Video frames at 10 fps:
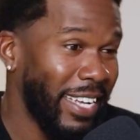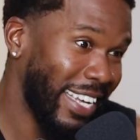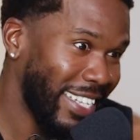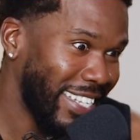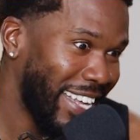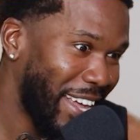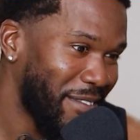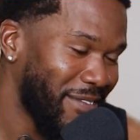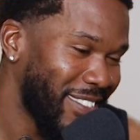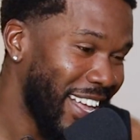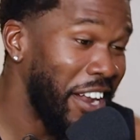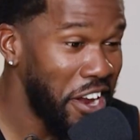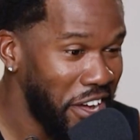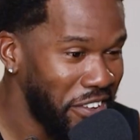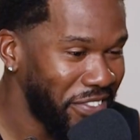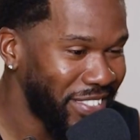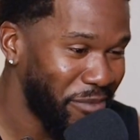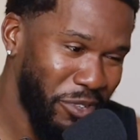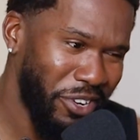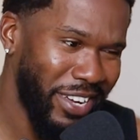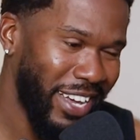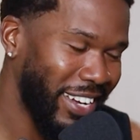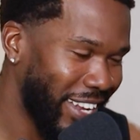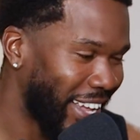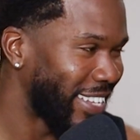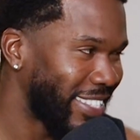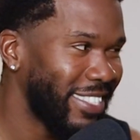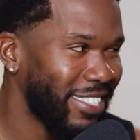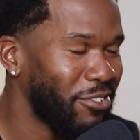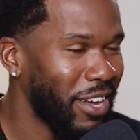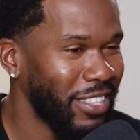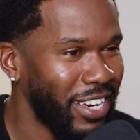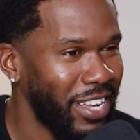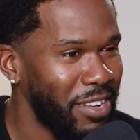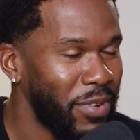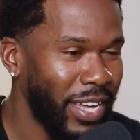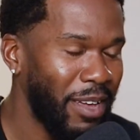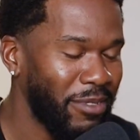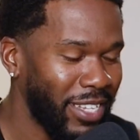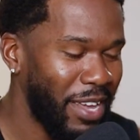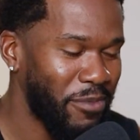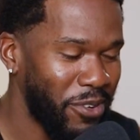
guess he had enough. I'm sure he had a lot throughout the day. But Camden came